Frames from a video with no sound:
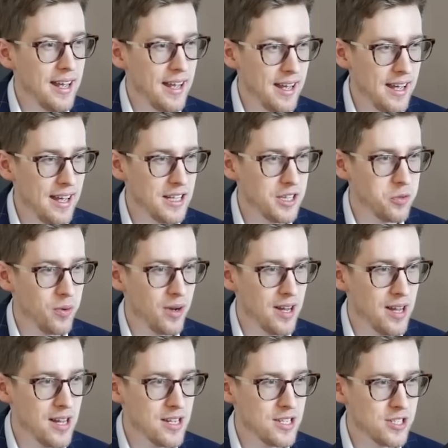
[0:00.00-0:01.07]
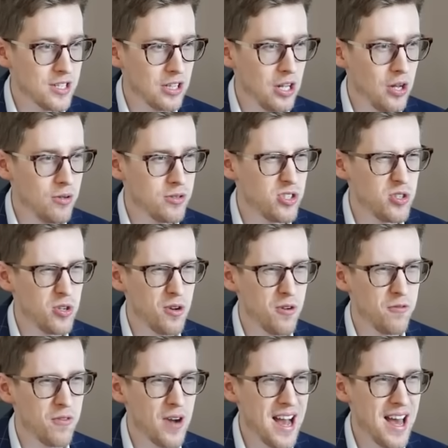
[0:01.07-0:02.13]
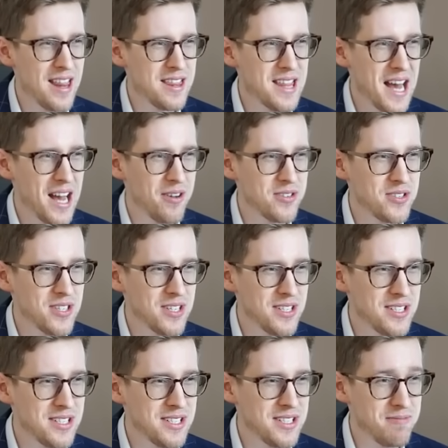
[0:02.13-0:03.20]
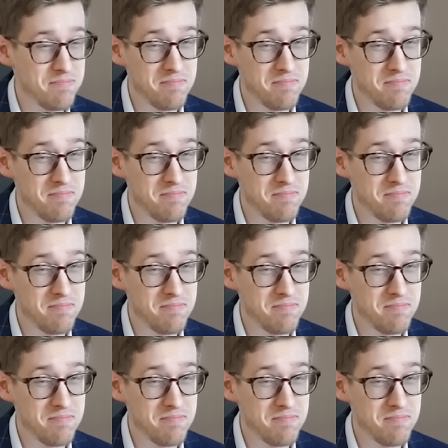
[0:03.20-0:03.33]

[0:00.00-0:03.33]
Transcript: It was close to 5,000